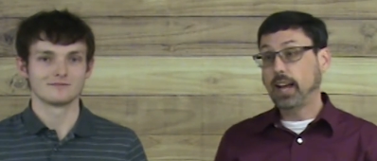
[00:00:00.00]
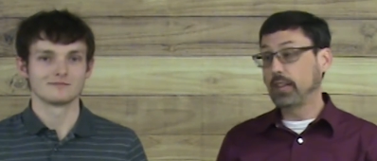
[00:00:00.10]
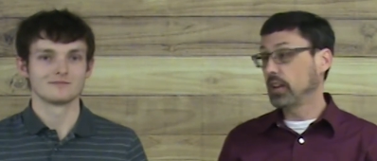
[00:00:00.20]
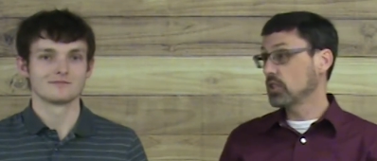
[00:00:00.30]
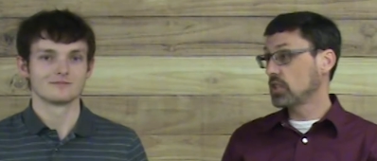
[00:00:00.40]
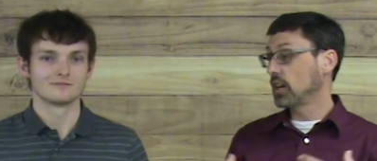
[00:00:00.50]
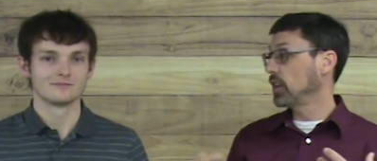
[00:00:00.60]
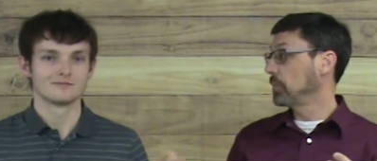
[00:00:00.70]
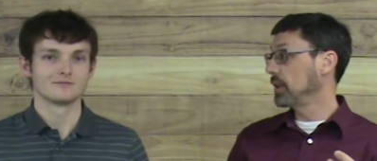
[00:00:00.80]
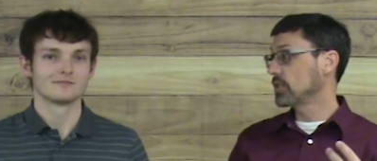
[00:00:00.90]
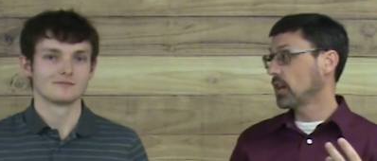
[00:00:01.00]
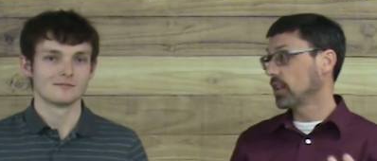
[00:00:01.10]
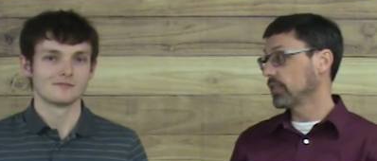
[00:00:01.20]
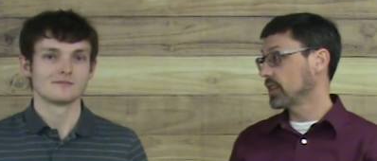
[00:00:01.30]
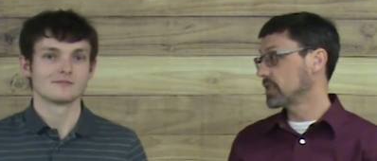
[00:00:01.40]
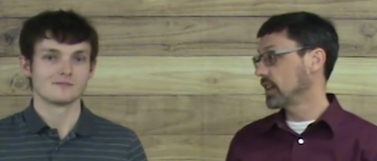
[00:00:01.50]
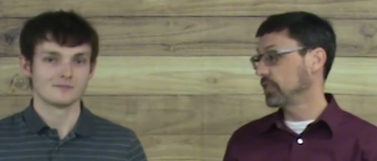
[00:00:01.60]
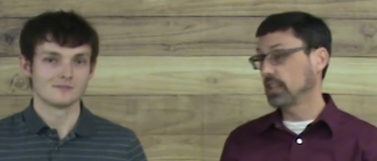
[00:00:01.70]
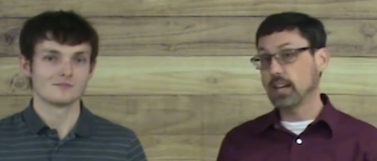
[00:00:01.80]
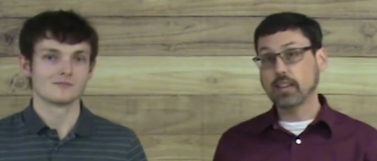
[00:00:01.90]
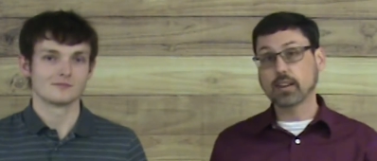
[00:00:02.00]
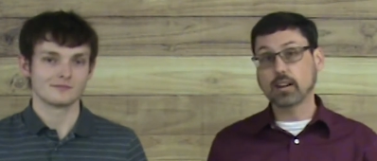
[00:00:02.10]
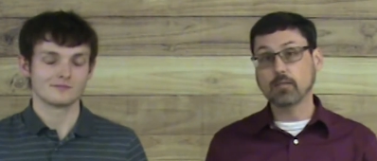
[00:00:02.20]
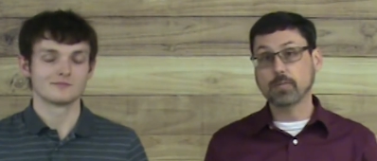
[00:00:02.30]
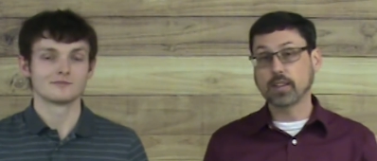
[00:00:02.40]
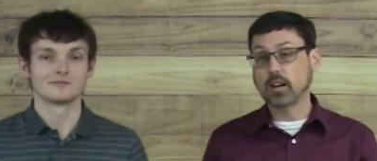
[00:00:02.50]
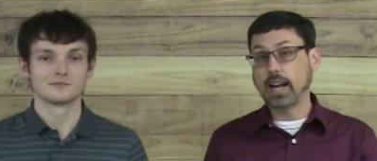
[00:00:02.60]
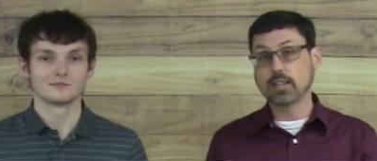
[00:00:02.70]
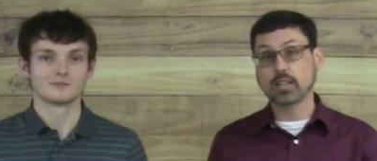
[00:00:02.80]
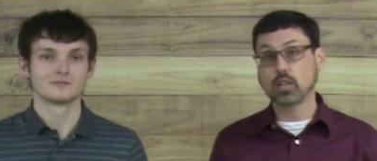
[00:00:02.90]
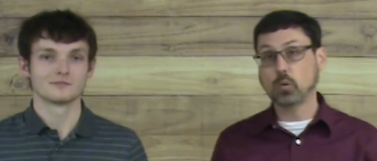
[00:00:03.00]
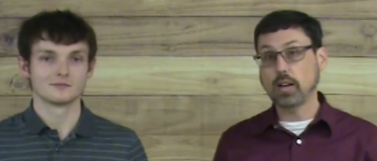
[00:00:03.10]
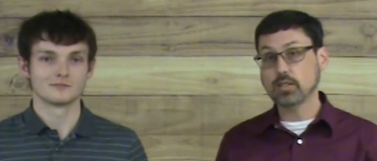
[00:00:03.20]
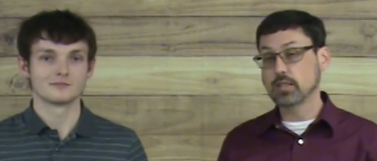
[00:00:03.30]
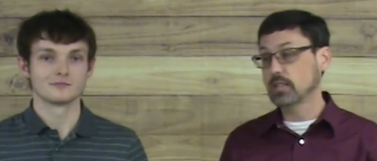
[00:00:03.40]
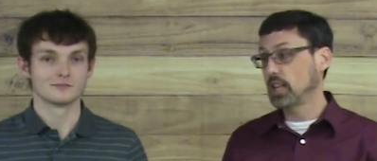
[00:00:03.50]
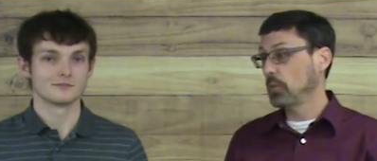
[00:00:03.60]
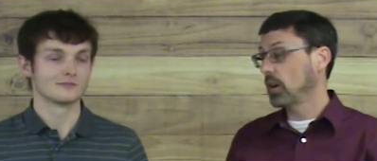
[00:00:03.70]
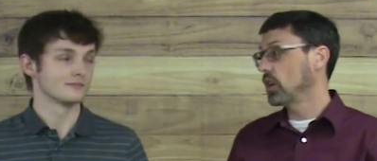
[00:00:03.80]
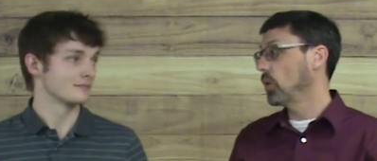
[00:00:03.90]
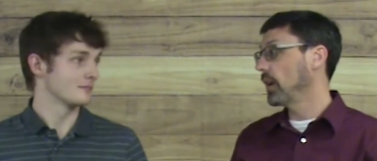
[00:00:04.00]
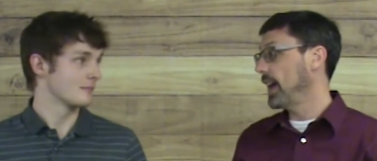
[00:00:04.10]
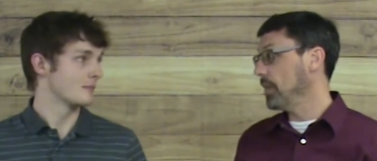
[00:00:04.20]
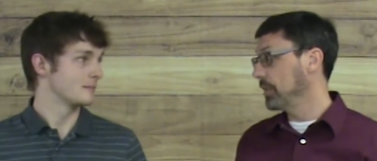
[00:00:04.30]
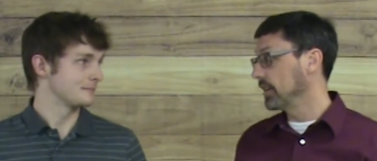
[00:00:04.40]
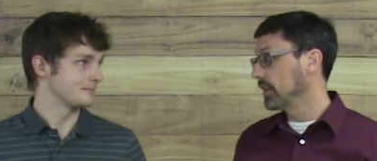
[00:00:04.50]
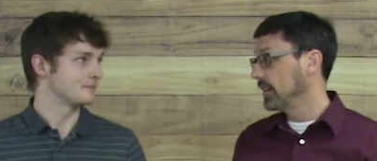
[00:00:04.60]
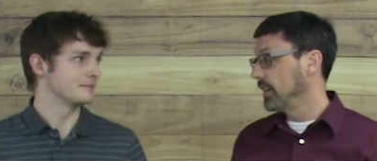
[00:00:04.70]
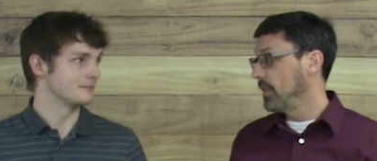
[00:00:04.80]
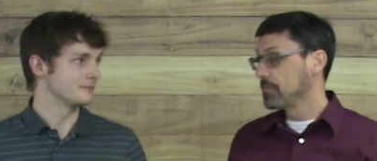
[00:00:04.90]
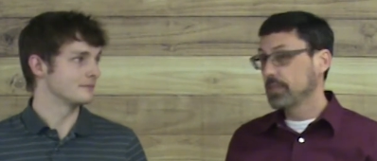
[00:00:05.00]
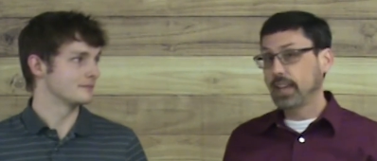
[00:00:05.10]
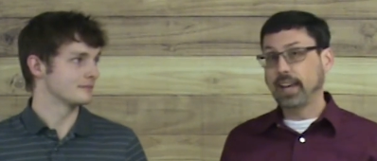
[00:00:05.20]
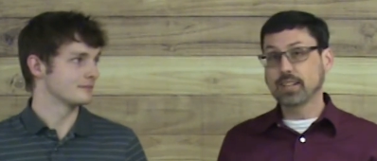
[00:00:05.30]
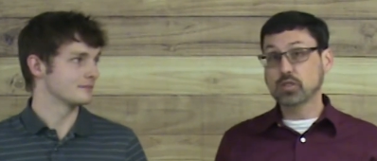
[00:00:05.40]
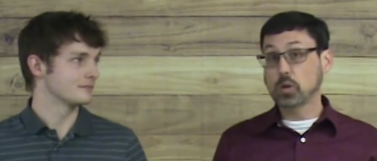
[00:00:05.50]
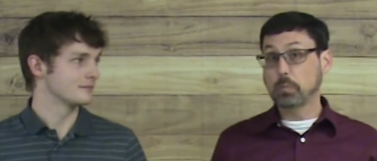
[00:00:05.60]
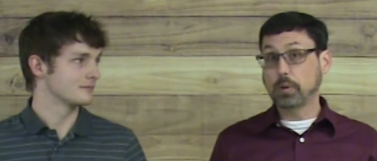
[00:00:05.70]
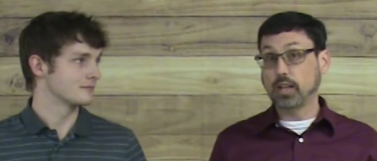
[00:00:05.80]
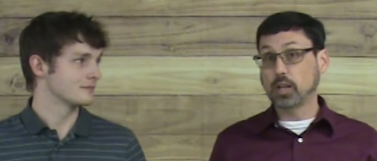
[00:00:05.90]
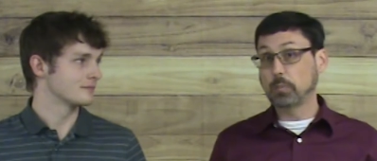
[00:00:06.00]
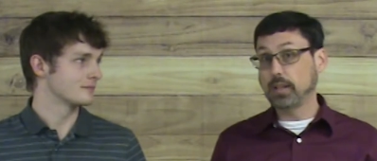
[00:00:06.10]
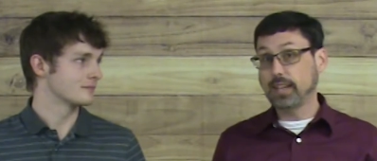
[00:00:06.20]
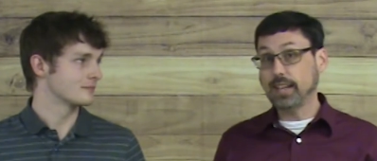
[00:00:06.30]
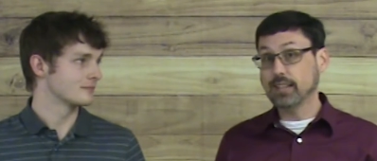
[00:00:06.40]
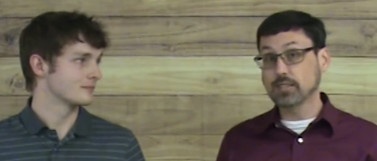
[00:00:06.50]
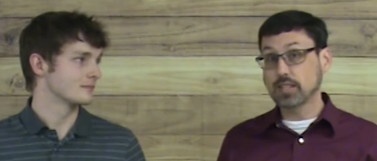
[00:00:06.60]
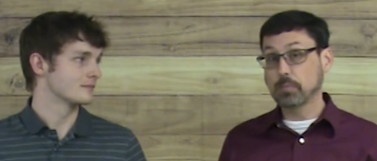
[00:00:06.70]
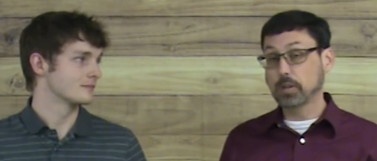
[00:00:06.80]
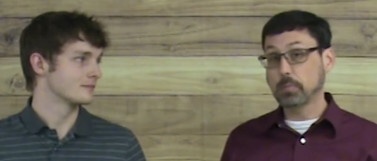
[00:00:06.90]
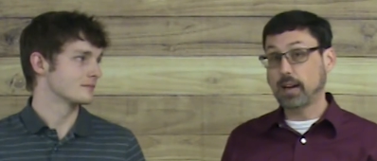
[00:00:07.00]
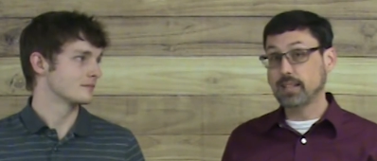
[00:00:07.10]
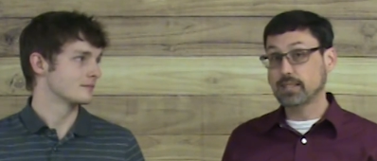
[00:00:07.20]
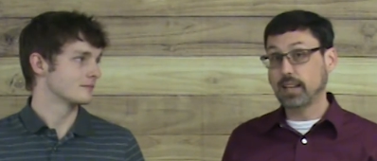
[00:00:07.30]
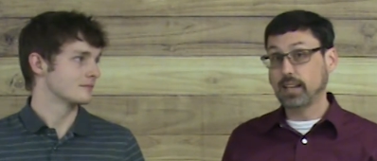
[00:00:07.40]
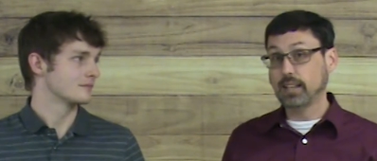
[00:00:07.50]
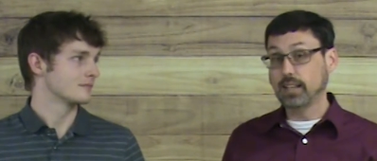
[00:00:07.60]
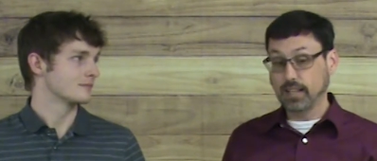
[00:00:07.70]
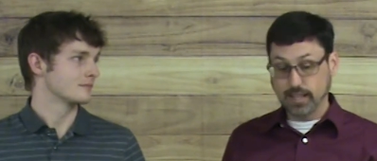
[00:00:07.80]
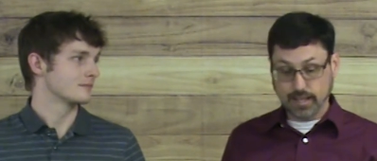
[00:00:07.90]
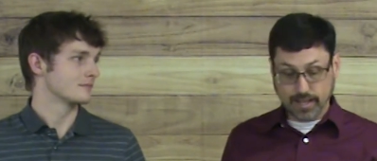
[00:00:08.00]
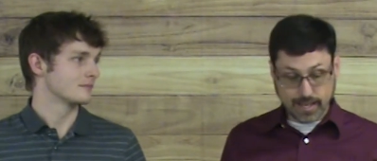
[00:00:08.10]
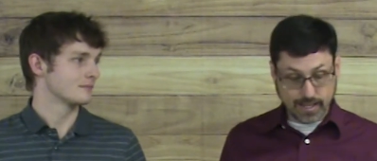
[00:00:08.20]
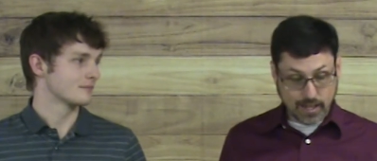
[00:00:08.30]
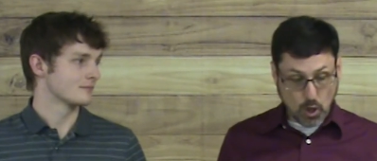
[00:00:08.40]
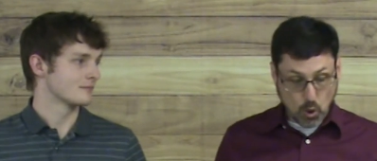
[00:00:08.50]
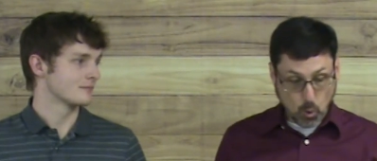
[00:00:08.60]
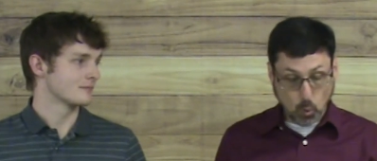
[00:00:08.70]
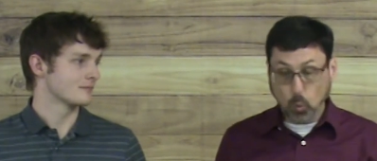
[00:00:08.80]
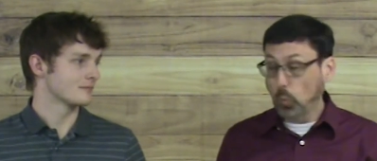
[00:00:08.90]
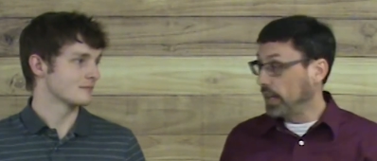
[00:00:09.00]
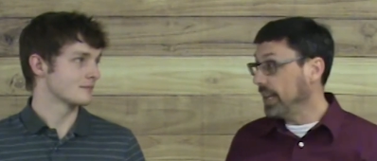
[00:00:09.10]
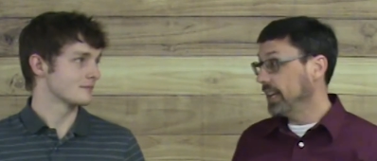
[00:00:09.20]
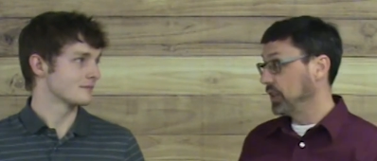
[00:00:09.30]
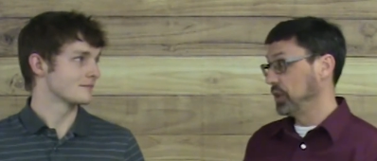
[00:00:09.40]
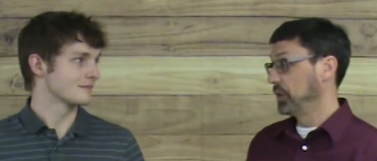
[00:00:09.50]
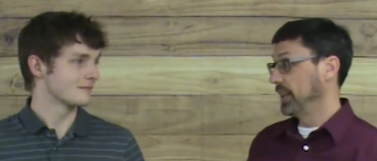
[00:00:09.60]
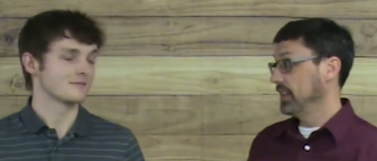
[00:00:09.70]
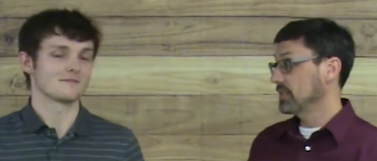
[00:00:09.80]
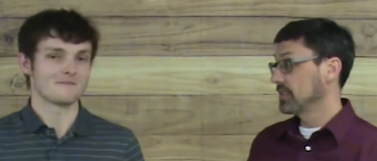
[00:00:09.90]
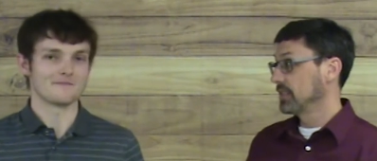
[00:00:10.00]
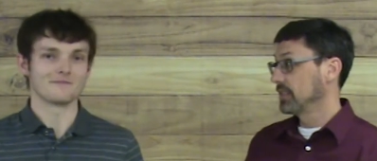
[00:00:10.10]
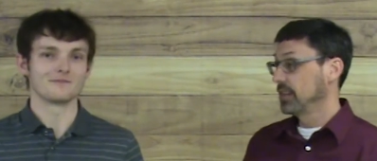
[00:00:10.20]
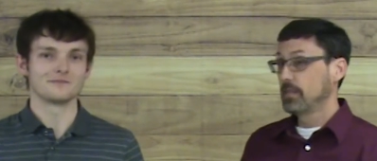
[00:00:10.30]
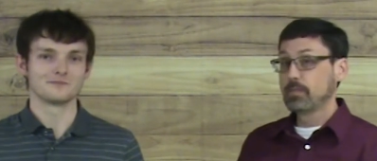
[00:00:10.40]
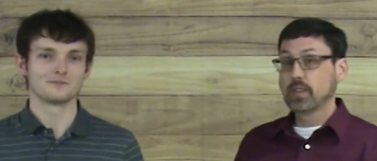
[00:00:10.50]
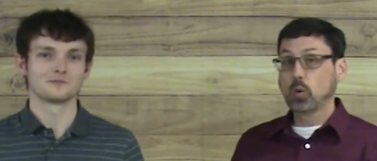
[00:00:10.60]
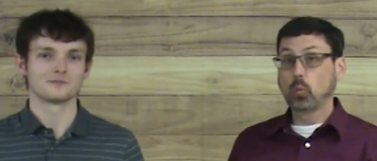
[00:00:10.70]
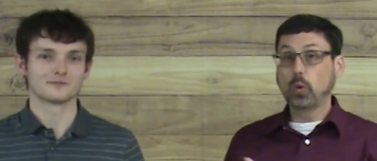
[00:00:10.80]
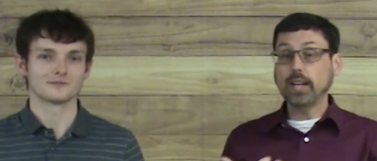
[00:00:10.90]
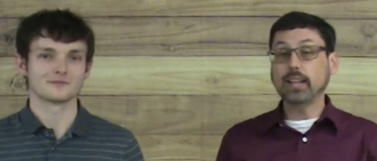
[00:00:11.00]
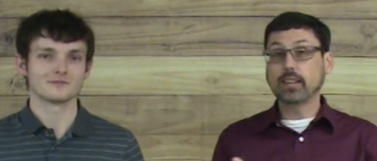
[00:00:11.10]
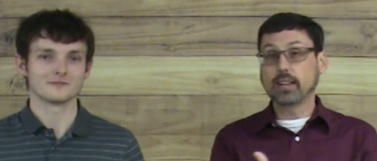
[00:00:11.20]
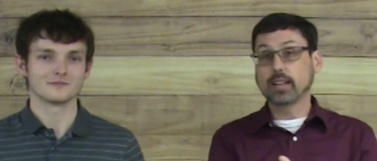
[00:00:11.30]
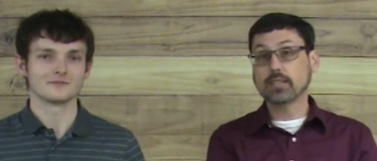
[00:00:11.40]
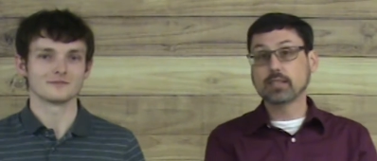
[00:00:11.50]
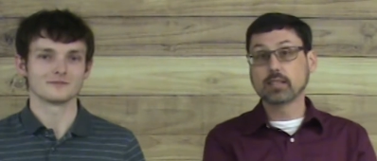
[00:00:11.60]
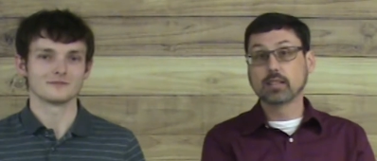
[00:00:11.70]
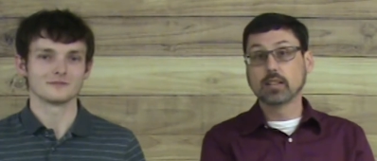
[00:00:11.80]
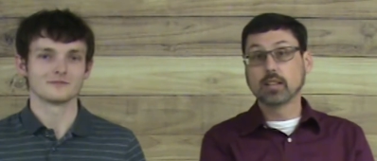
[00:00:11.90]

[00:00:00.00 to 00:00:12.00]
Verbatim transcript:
Speaker 1: and they're starting to piece all of this stuff together and they're asking questions and they want to know what happened. Mm-hmm. And so Peter begins simply by saying, Hey, we didn't do this. Mm-hmm. We did this